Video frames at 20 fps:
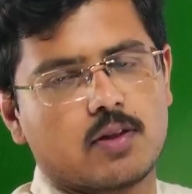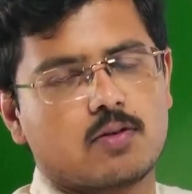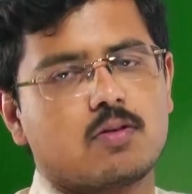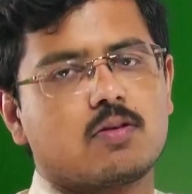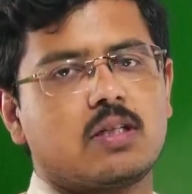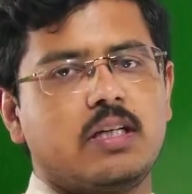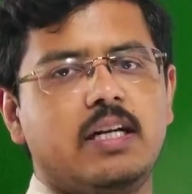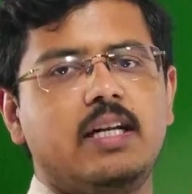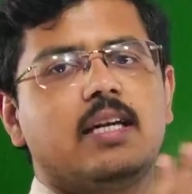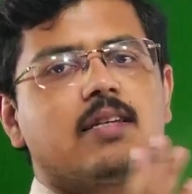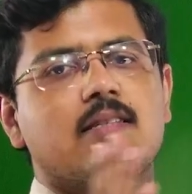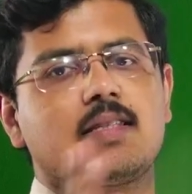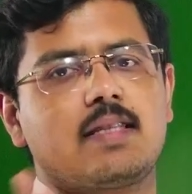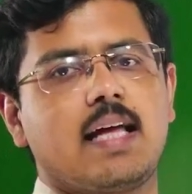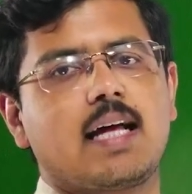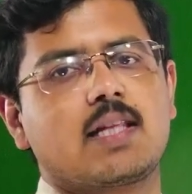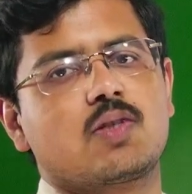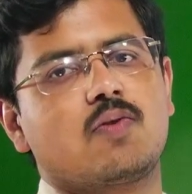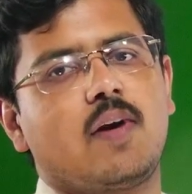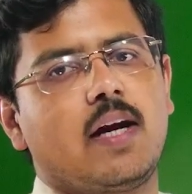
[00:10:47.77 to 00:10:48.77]
So CDS,
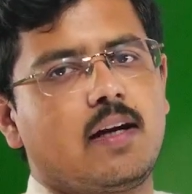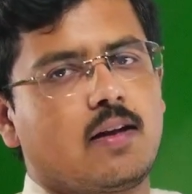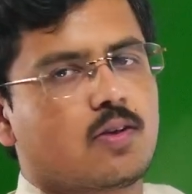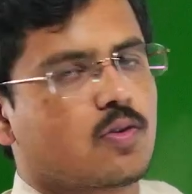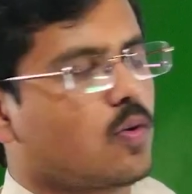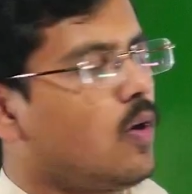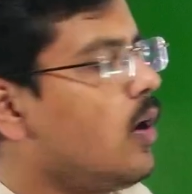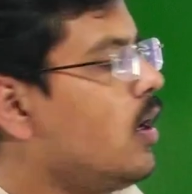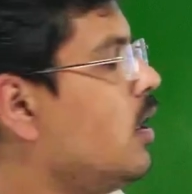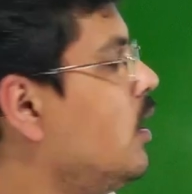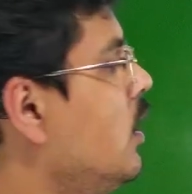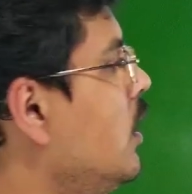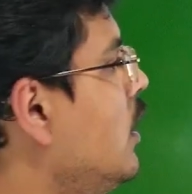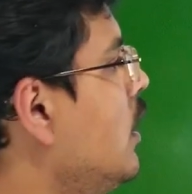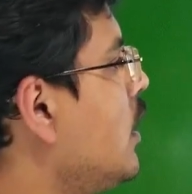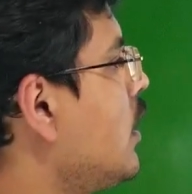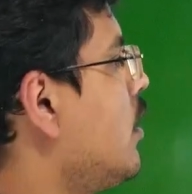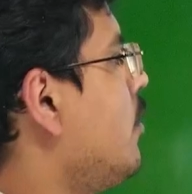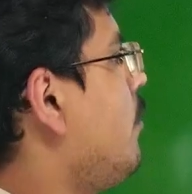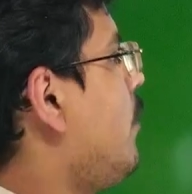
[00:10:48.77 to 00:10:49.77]
that's why it is called
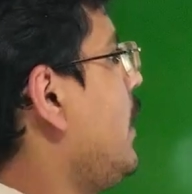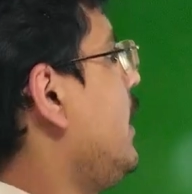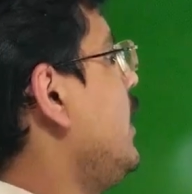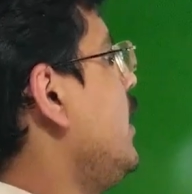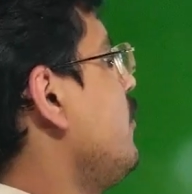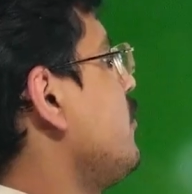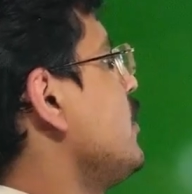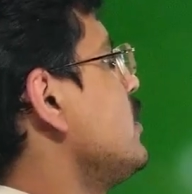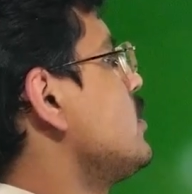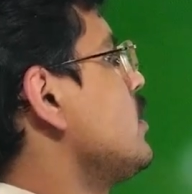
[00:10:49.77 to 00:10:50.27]
Combined Defense